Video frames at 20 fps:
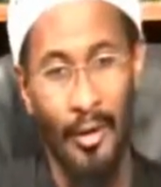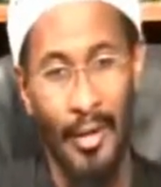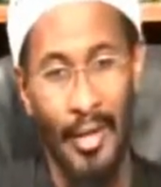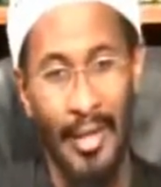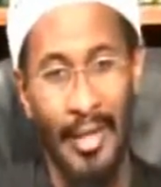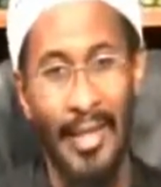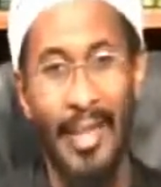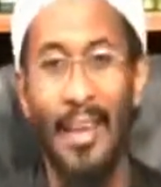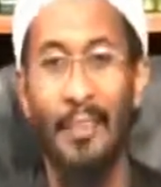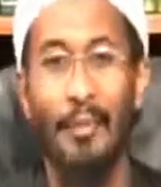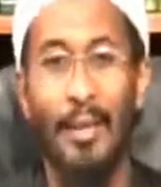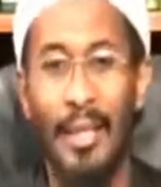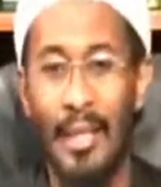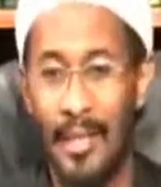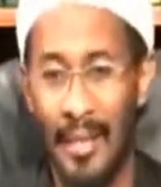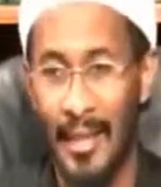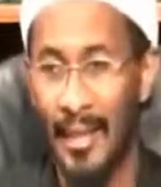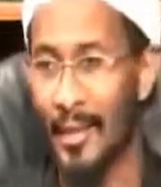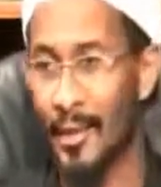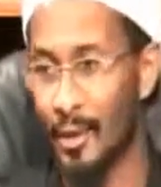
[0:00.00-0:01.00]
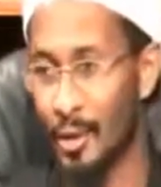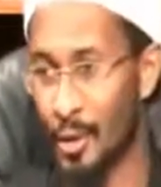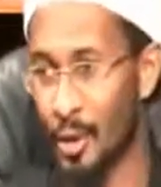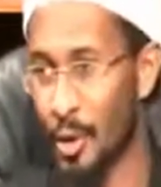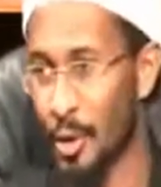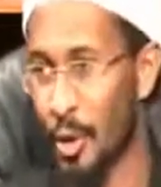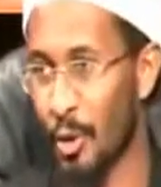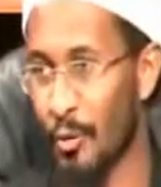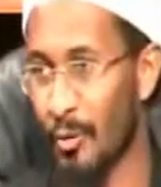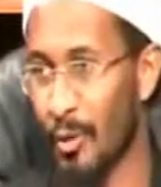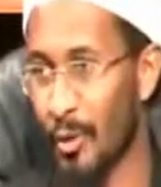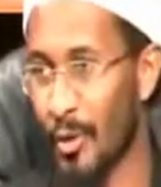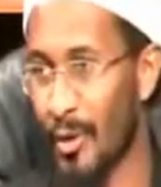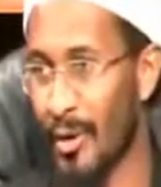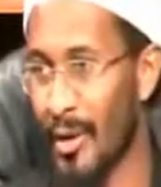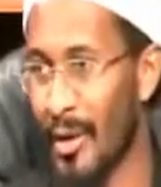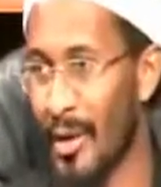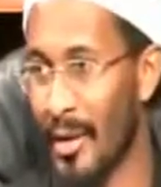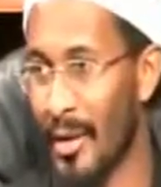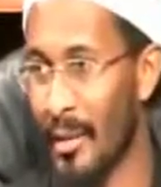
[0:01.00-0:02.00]
They didn't have anything else to show
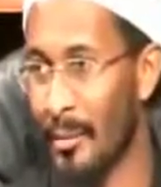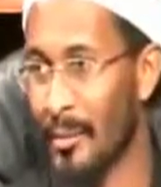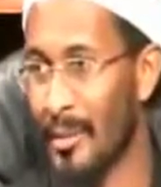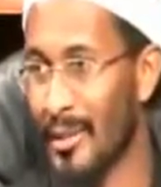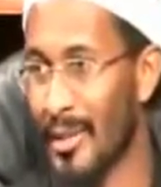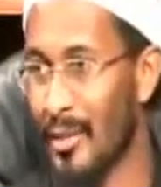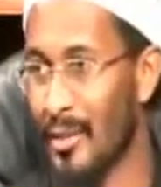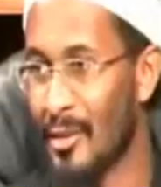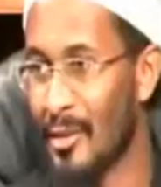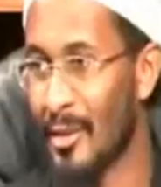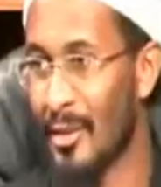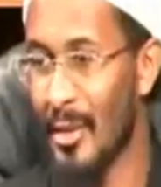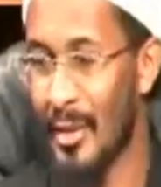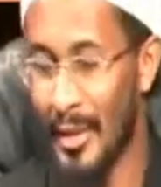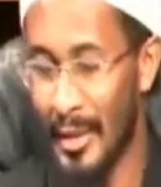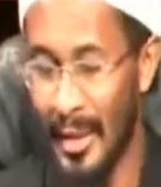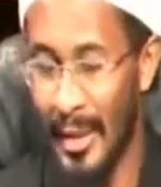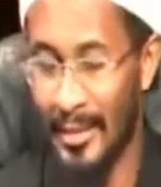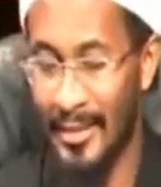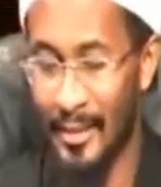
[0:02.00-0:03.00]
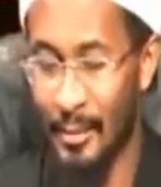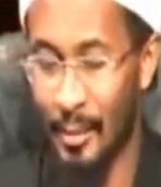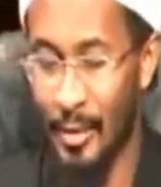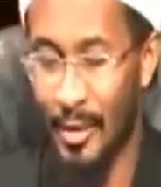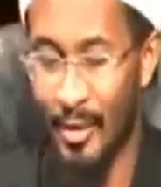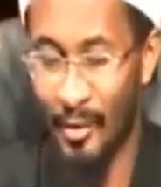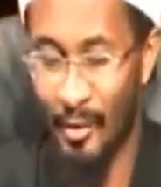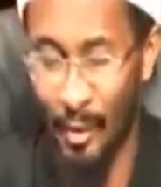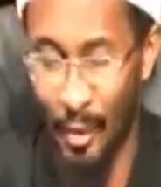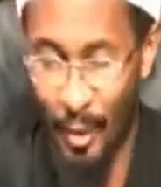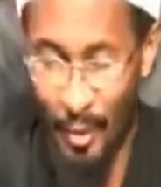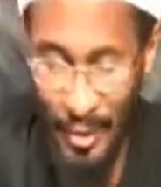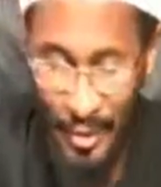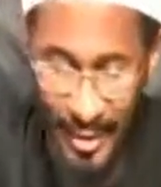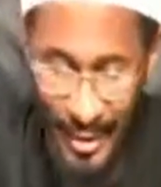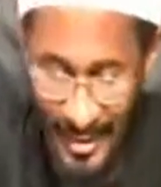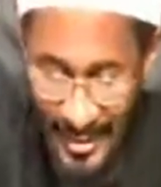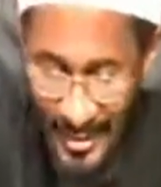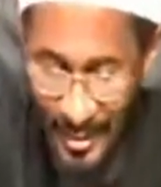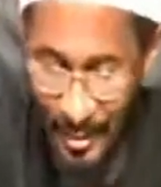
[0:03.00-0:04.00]
for themselves. It had to be their phone.
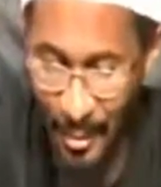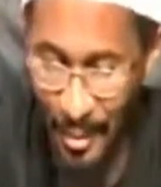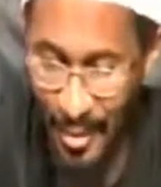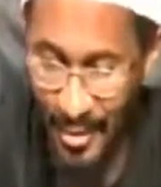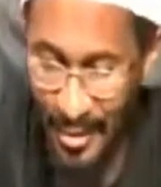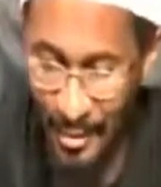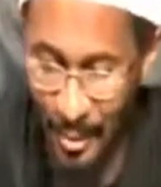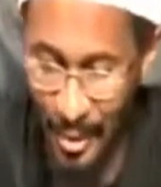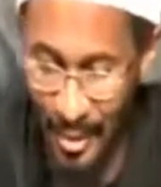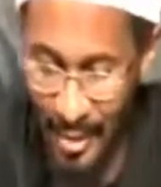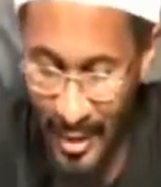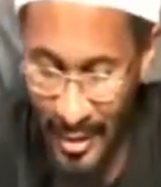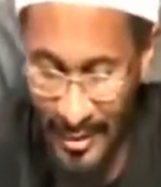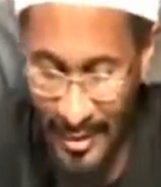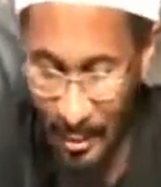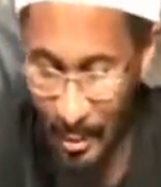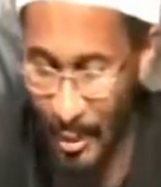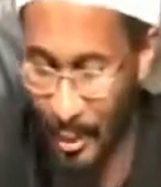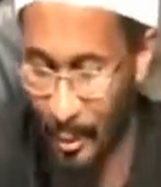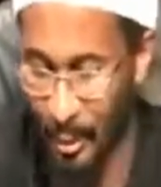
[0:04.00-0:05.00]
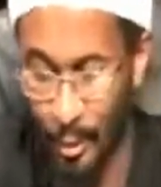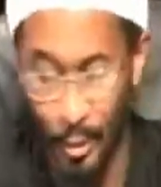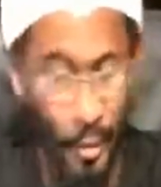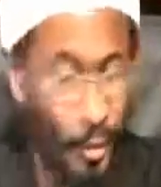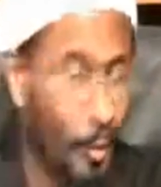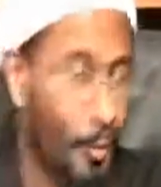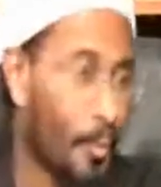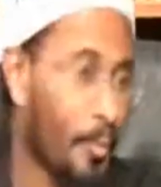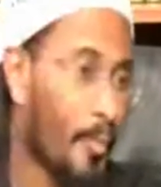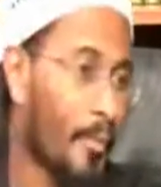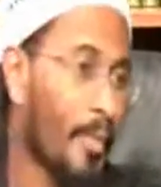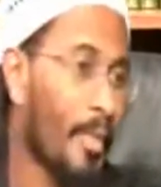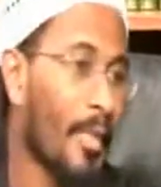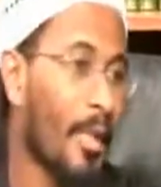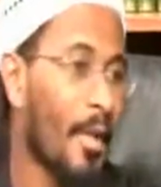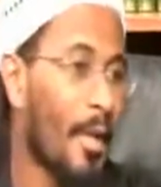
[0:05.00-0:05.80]
So that's some of the things that people do.